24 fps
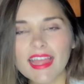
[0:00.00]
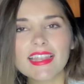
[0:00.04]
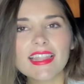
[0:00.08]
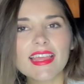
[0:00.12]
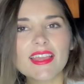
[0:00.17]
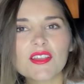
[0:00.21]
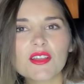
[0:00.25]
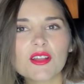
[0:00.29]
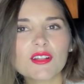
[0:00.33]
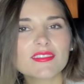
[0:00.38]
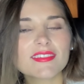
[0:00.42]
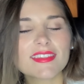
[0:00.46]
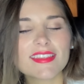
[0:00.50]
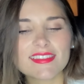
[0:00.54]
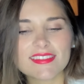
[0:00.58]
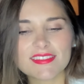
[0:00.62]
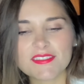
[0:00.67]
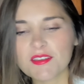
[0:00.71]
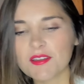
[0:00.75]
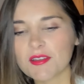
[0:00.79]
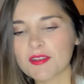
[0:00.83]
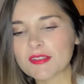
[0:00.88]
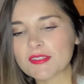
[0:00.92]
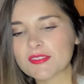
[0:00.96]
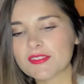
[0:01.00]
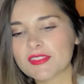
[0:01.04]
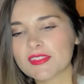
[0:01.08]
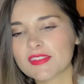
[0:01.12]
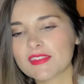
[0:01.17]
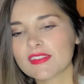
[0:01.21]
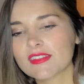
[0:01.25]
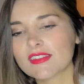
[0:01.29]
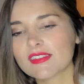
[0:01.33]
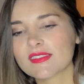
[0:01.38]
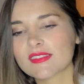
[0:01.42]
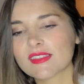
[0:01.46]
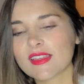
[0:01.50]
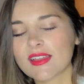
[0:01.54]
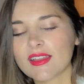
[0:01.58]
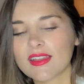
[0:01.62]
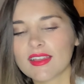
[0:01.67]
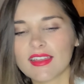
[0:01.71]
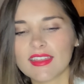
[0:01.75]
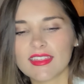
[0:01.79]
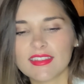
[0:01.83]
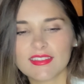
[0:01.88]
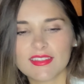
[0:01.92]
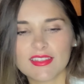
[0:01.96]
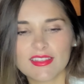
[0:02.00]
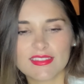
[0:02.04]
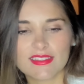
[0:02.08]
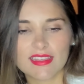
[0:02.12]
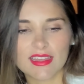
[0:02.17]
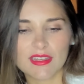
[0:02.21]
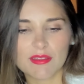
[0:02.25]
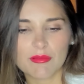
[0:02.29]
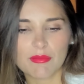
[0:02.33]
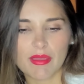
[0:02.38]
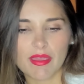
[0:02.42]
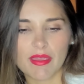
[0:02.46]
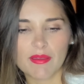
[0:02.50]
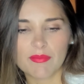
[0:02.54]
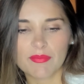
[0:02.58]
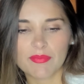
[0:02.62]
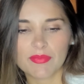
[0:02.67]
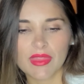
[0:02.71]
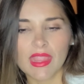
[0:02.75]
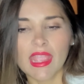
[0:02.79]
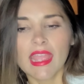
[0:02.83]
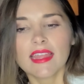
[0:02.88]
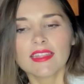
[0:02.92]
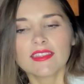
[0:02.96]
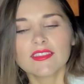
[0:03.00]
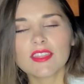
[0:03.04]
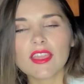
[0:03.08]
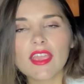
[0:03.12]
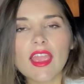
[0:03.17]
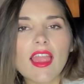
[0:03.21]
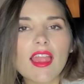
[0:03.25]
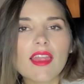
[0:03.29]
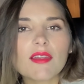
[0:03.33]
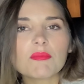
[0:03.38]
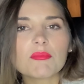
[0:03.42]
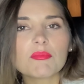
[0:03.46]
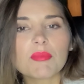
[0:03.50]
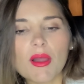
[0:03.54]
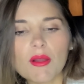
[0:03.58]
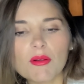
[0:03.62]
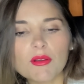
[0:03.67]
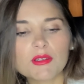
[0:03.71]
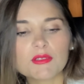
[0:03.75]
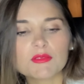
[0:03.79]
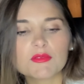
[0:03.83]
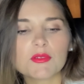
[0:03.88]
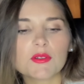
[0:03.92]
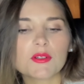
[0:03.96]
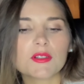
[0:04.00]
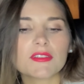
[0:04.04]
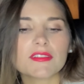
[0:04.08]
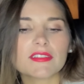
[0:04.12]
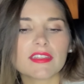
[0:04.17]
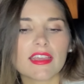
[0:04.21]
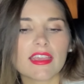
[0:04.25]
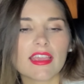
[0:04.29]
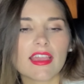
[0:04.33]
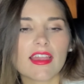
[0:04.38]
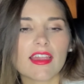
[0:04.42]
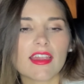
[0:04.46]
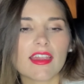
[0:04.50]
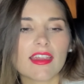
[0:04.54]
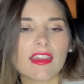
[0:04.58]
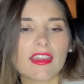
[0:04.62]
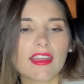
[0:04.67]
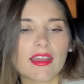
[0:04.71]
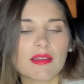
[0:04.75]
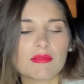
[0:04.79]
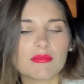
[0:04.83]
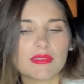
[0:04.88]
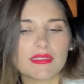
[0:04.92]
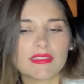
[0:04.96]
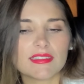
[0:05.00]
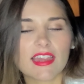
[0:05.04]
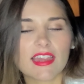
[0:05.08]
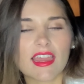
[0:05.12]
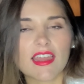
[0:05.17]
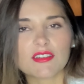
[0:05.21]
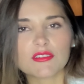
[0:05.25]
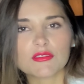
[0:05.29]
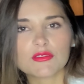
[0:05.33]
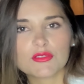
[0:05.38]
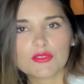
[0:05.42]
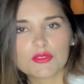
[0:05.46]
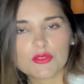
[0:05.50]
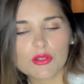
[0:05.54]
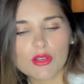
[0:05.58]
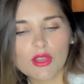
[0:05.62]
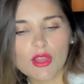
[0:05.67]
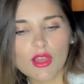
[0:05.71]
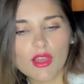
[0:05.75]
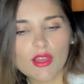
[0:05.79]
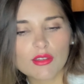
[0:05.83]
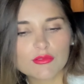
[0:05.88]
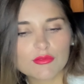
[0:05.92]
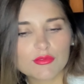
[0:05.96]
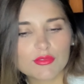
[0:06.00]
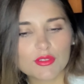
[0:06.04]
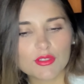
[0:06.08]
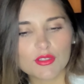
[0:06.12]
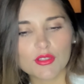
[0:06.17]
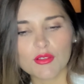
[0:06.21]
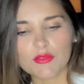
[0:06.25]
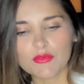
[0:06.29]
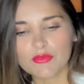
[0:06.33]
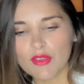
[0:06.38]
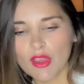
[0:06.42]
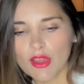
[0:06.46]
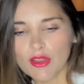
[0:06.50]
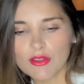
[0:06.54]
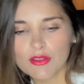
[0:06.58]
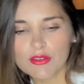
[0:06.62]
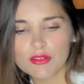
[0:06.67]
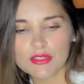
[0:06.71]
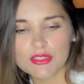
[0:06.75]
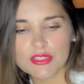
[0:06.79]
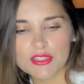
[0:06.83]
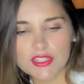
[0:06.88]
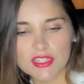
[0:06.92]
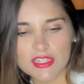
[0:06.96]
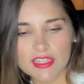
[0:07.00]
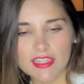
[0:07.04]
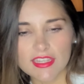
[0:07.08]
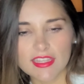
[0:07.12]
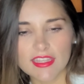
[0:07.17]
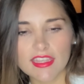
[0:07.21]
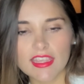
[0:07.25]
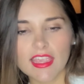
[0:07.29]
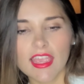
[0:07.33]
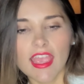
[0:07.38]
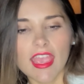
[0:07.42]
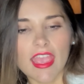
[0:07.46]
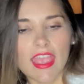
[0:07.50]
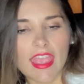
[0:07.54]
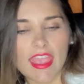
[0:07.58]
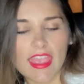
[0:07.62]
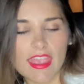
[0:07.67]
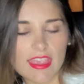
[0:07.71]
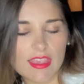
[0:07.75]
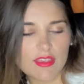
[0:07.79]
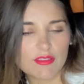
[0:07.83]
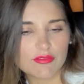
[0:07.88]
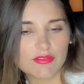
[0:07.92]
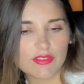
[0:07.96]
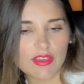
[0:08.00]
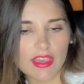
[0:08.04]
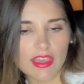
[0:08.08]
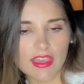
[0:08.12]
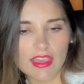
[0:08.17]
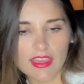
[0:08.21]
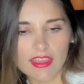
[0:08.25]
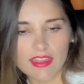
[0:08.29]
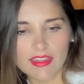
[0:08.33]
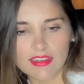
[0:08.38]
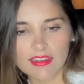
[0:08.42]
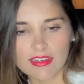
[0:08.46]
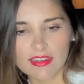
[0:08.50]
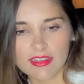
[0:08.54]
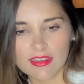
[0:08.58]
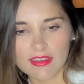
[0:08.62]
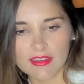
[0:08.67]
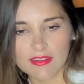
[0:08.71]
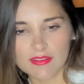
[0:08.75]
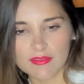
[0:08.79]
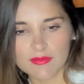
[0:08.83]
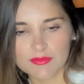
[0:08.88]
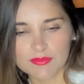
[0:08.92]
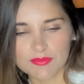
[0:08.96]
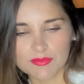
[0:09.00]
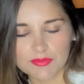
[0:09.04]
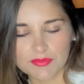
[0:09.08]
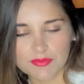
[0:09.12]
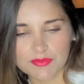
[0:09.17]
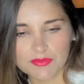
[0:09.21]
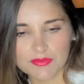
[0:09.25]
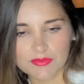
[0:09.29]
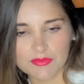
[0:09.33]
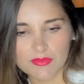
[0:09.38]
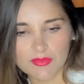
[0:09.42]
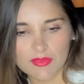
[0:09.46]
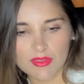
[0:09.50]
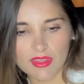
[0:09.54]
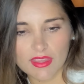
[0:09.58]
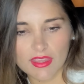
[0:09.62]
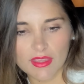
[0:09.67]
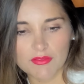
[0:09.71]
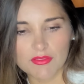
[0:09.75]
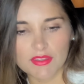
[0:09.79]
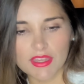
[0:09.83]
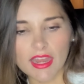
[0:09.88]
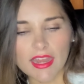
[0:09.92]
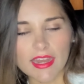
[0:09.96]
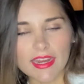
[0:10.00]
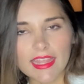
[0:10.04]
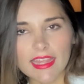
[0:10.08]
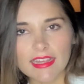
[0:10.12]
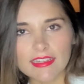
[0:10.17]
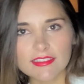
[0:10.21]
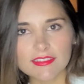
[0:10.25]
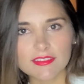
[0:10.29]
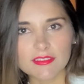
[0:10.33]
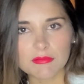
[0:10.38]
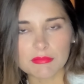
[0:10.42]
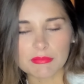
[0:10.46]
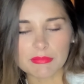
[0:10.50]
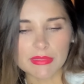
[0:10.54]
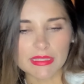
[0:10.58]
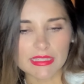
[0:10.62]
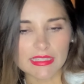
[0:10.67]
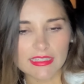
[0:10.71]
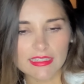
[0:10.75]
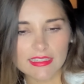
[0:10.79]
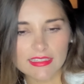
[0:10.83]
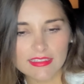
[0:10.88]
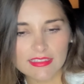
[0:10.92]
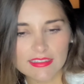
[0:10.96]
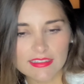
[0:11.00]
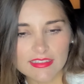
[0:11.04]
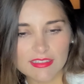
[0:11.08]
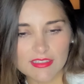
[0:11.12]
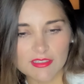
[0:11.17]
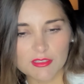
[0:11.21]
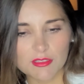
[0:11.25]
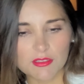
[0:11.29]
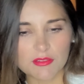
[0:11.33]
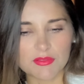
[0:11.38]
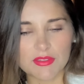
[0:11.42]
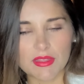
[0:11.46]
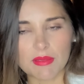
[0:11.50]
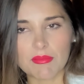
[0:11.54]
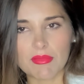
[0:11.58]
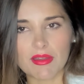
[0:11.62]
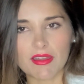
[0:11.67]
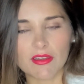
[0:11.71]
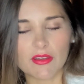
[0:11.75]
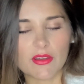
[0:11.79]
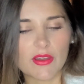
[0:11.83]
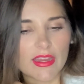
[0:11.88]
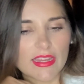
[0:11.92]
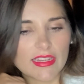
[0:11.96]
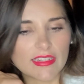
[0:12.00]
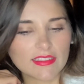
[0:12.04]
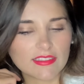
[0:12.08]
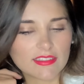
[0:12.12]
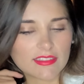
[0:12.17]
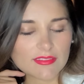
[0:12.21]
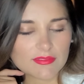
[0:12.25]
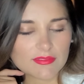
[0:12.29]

like all these girls in this uh, in this anime. They are powerful. They are, I they are strong, full of energy. Even um, if they are kind of mean, all of them are great.